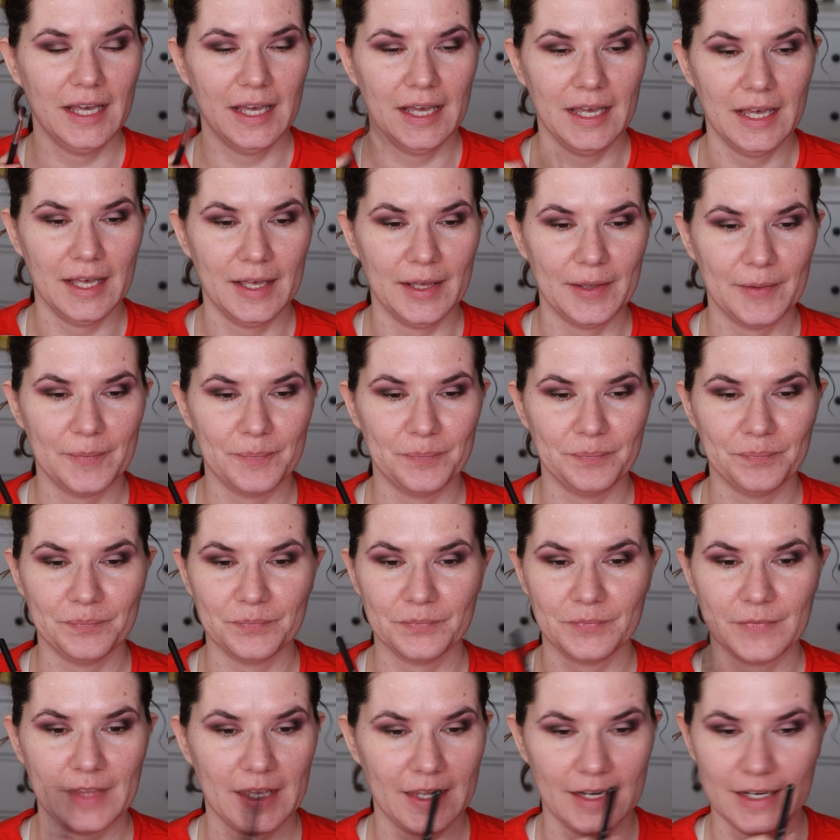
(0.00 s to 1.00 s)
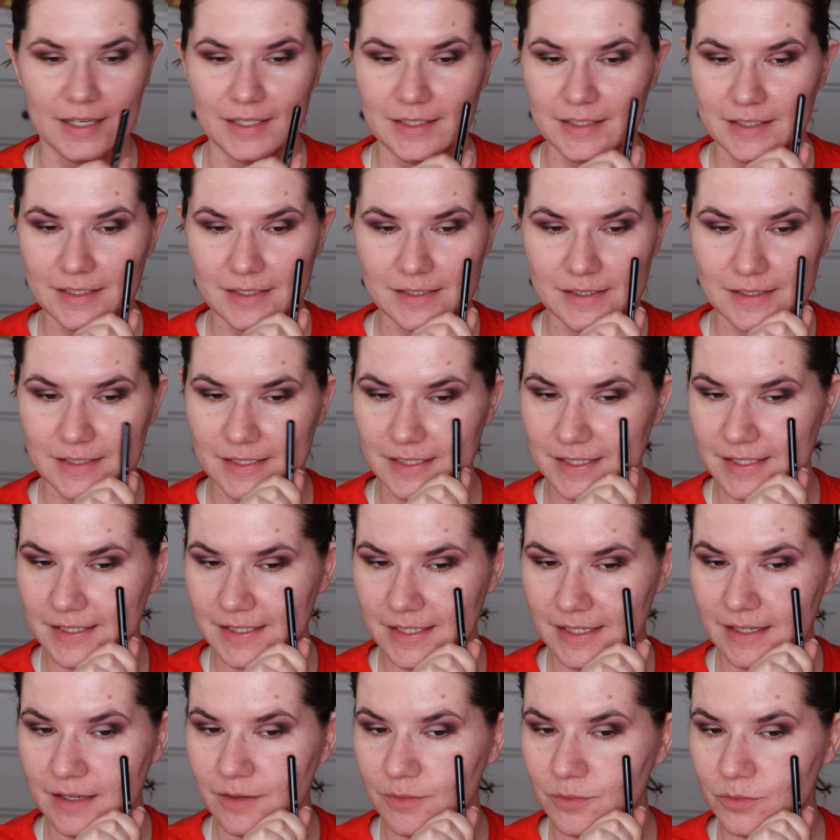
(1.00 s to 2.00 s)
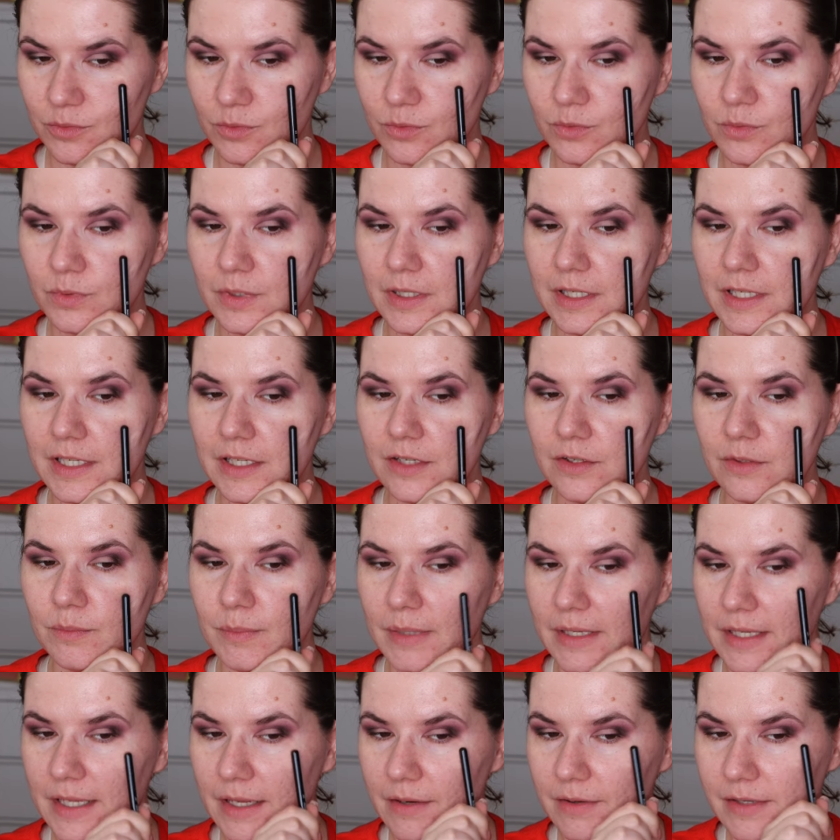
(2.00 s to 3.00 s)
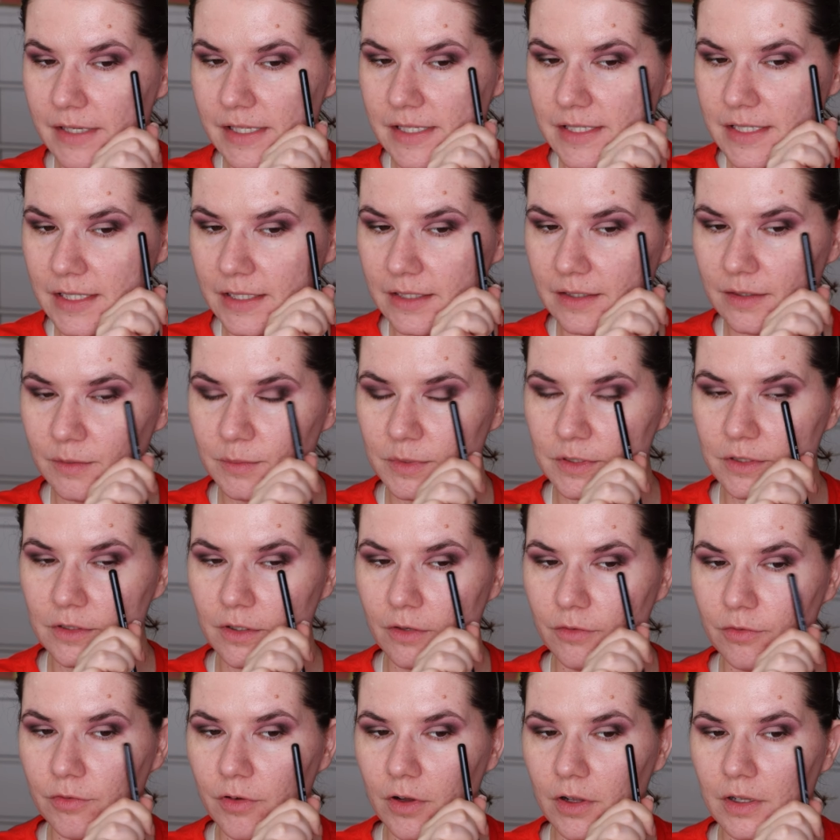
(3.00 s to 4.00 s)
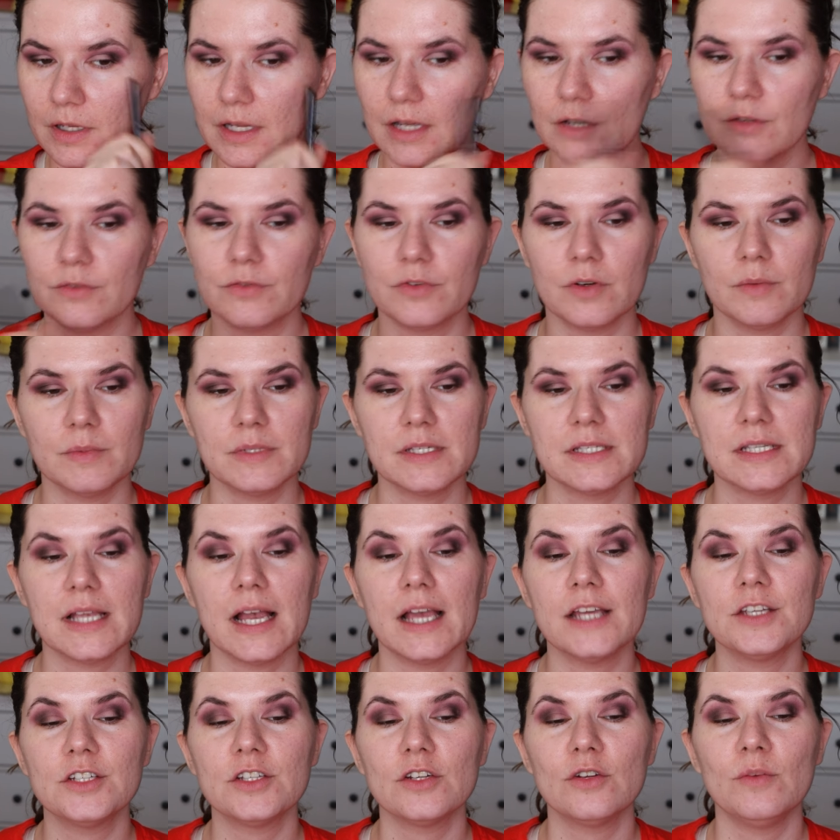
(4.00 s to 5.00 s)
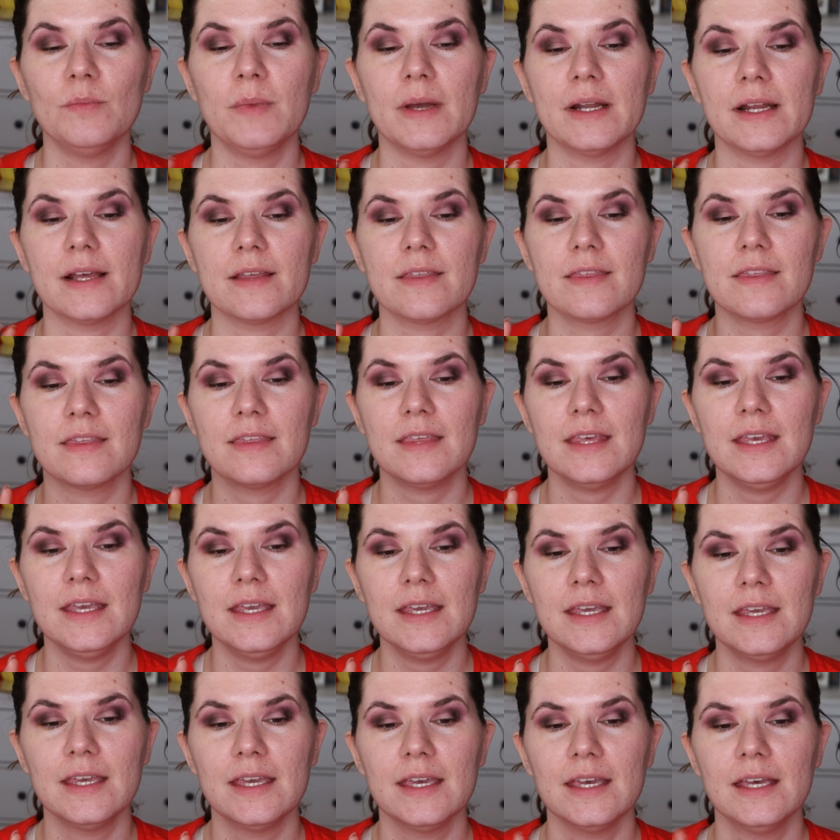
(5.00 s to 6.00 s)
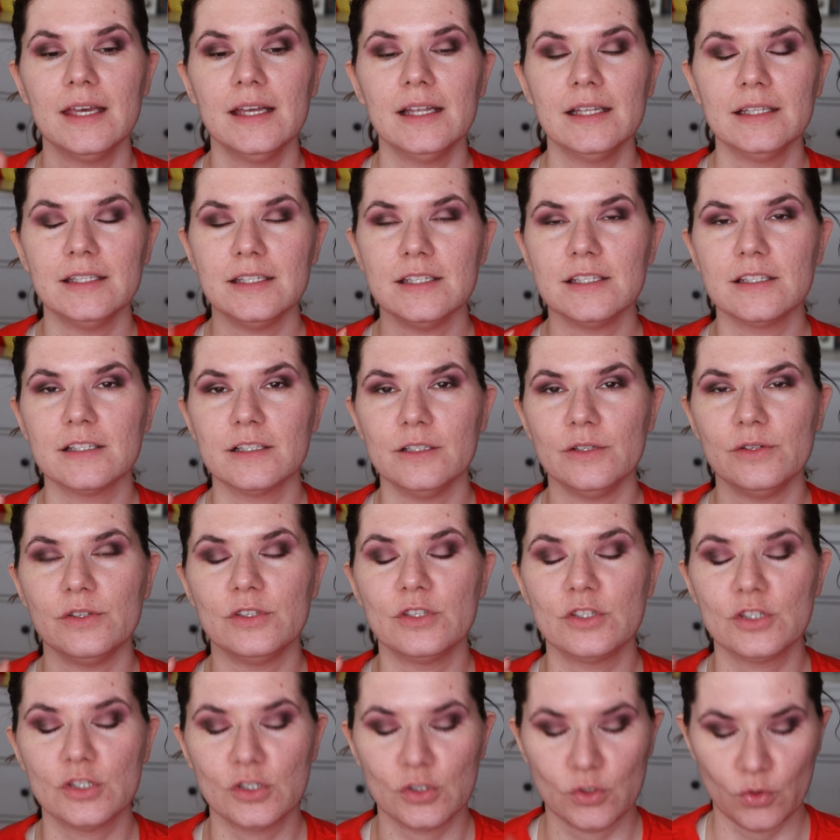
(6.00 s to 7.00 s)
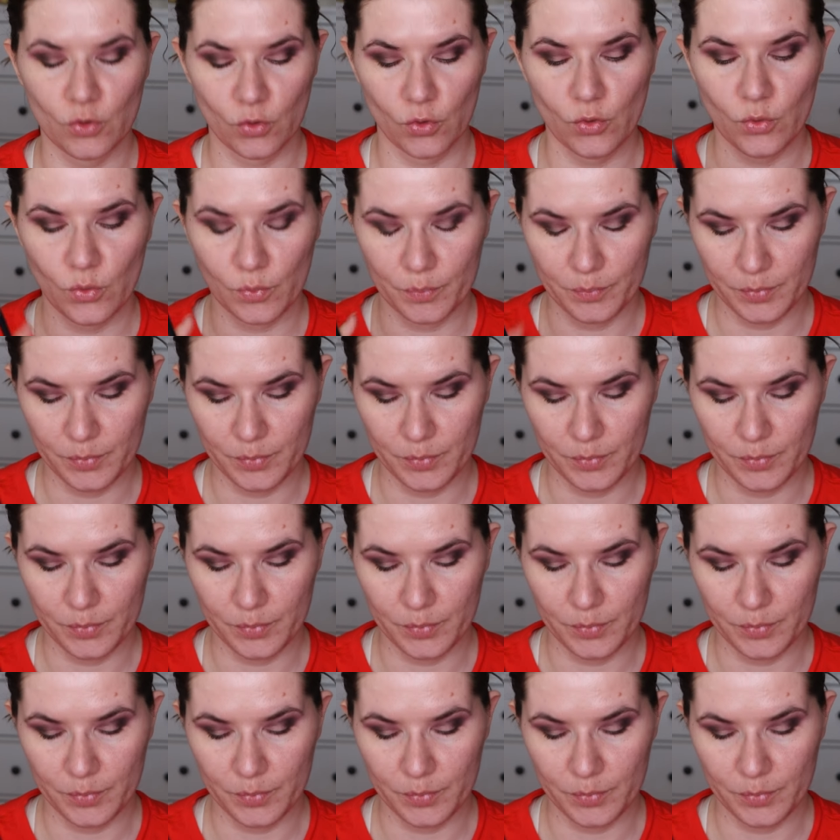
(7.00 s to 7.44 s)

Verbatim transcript: and I didn't succeed really good. But there is a little bit of fallout from this eyeshadow, but I think this looks so